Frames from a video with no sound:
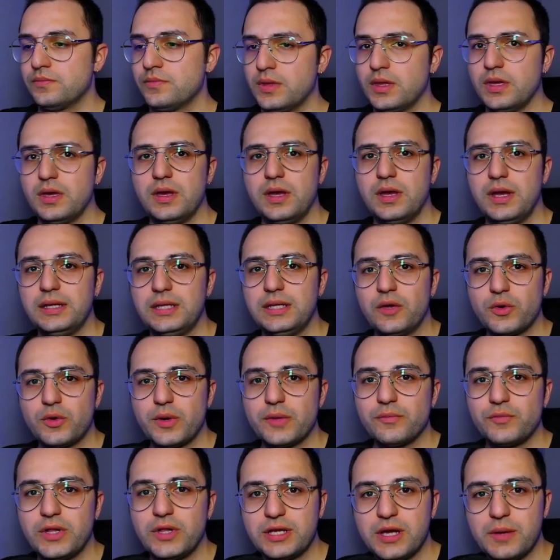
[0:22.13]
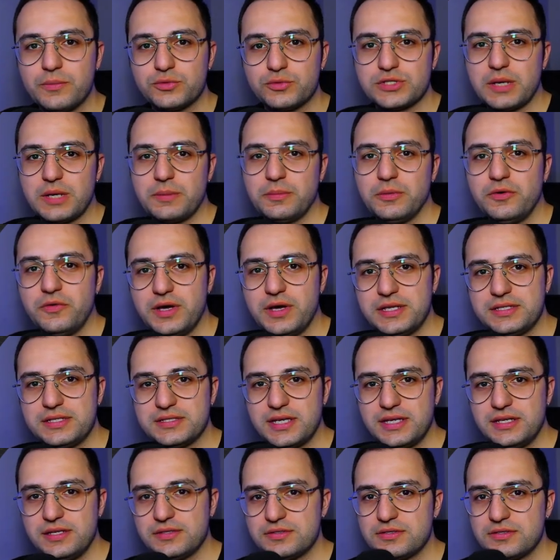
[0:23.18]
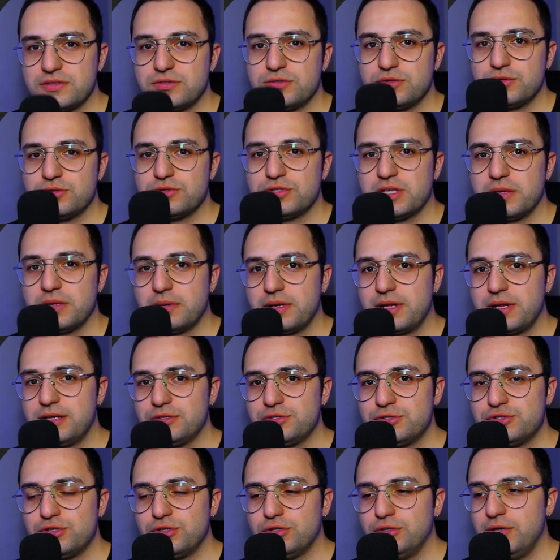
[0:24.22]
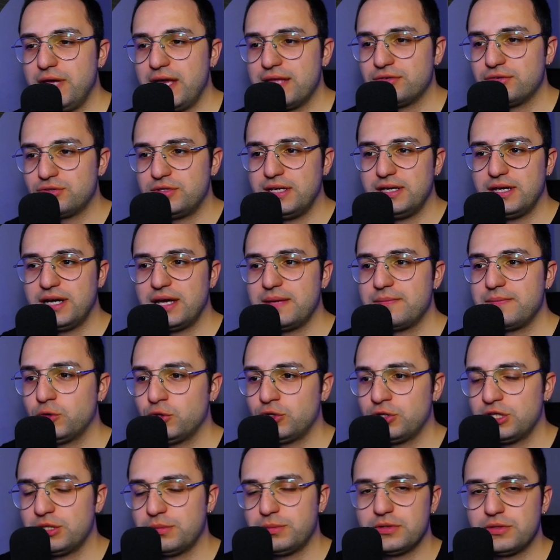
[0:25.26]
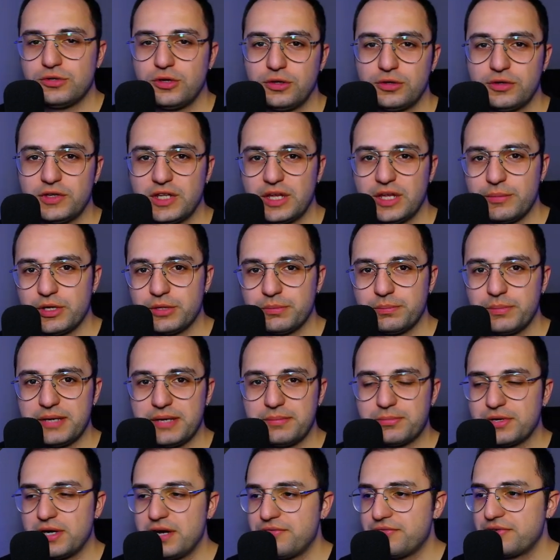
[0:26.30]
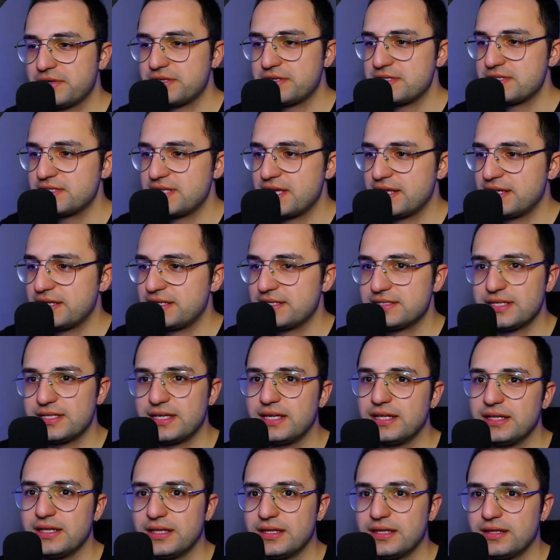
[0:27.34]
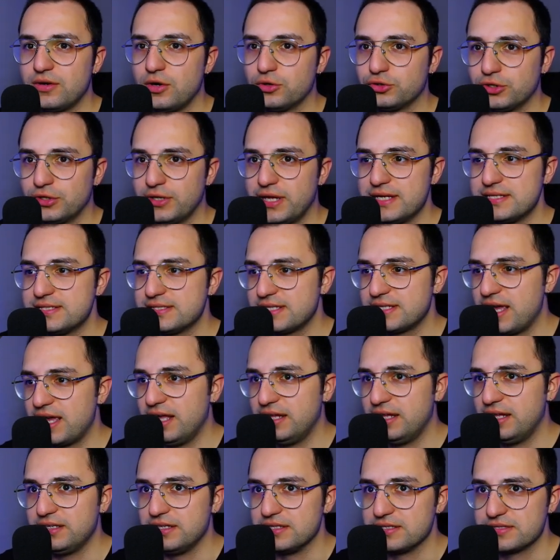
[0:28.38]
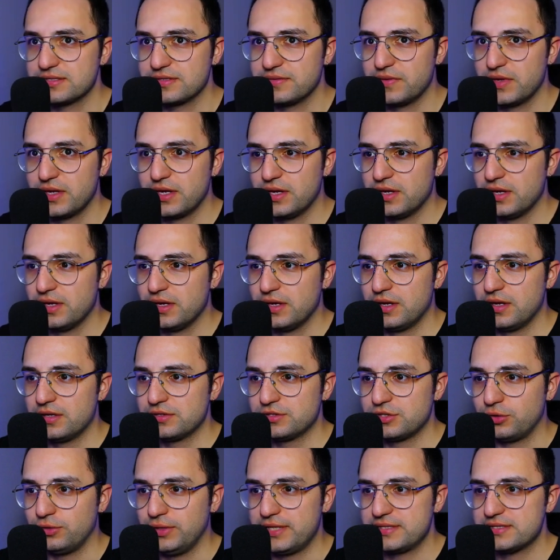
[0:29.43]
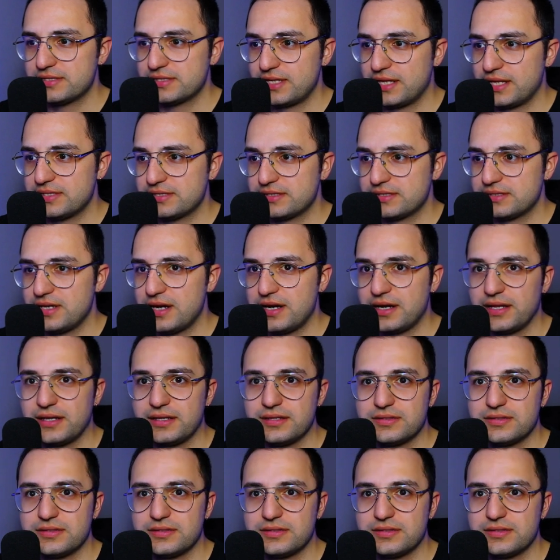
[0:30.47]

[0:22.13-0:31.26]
Hello everyone, welcome to Somehow I Design. This is Yunus Emre Alcıoğlu and today I'm going to be talking about my preference settings in Autodesk Alias. So let's get started.